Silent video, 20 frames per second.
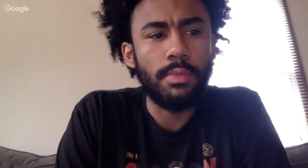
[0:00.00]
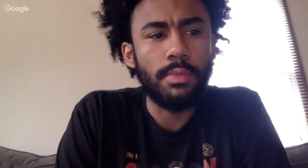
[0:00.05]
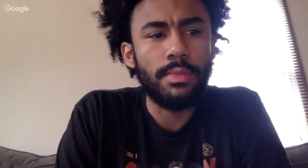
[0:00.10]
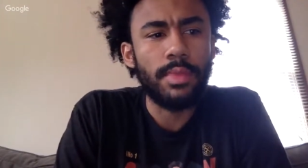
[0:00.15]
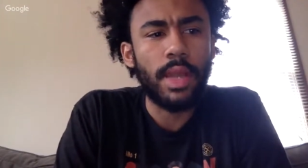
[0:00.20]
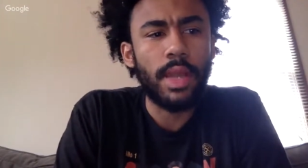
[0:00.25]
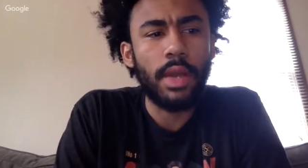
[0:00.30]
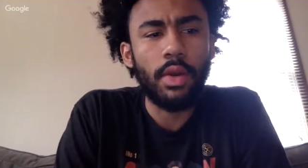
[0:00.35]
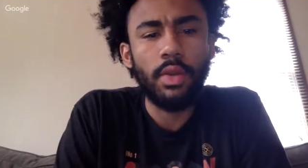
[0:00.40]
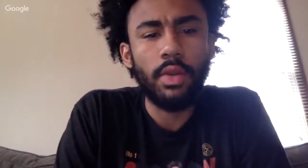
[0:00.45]

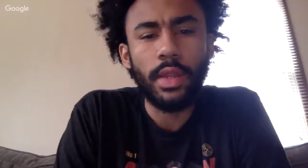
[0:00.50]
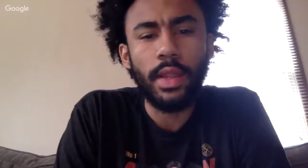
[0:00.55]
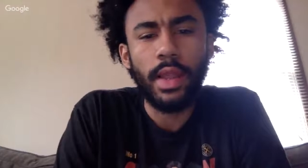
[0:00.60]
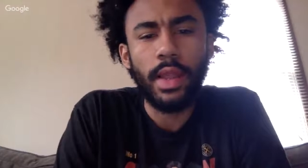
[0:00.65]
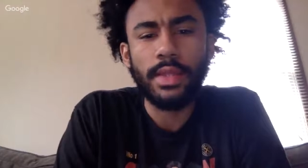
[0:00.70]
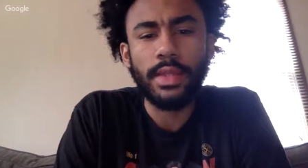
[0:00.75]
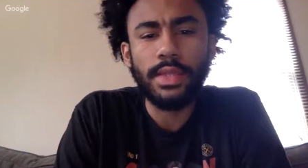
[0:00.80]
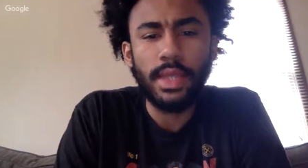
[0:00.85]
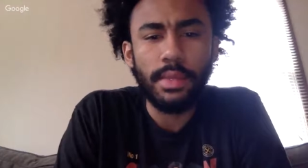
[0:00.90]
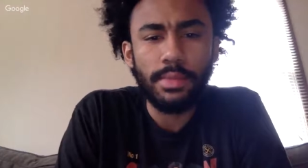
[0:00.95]
not only
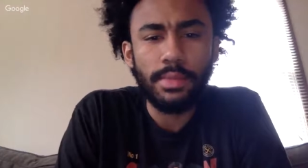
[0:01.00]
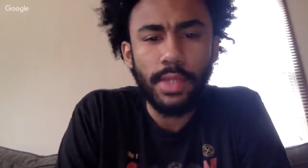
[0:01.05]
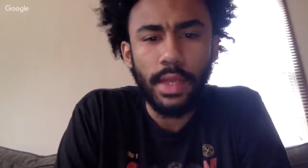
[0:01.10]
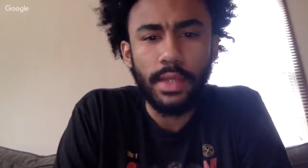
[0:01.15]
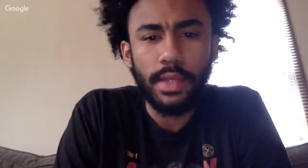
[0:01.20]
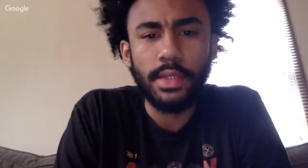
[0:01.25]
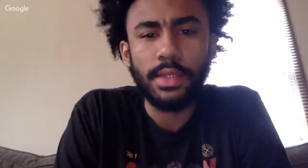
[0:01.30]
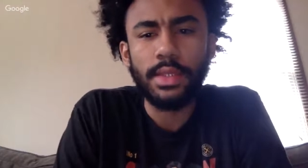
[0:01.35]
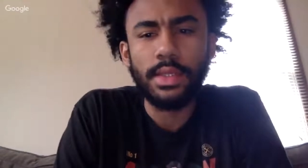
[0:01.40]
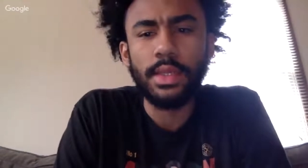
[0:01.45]
team
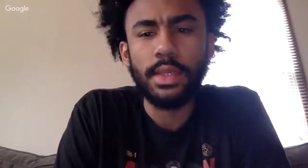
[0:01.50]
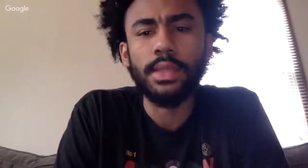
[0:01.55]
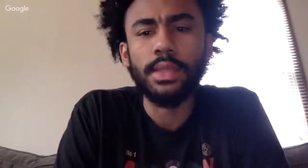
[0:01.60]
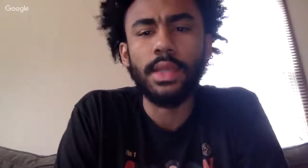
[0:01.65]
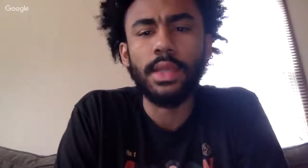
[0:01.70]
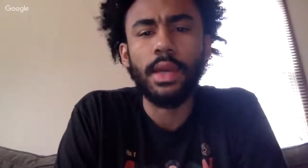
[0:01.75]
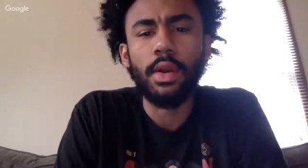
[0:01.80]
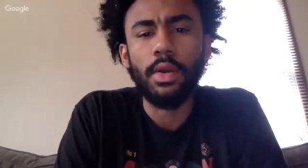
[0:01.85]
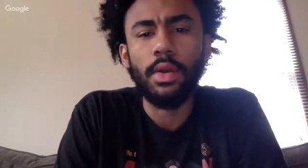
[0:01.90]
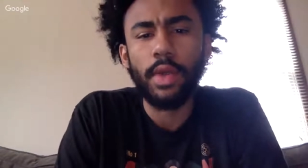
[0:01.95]
tendencies,
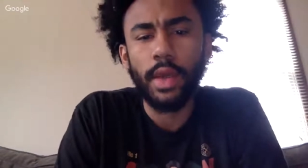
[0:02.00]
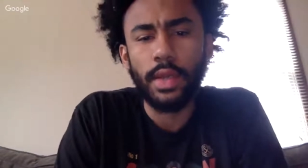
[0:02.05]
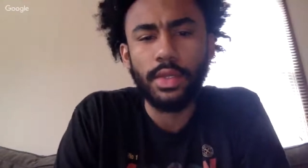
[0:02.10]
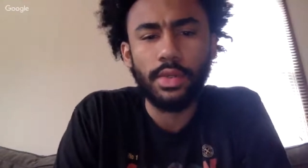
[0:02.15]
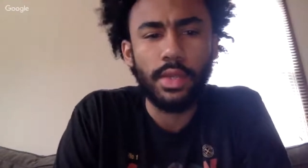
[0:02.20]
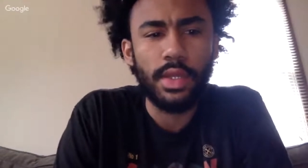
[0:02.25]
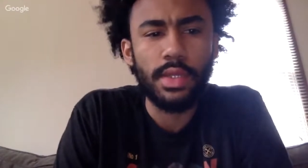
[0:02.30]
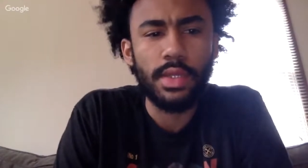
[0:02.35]
okay, so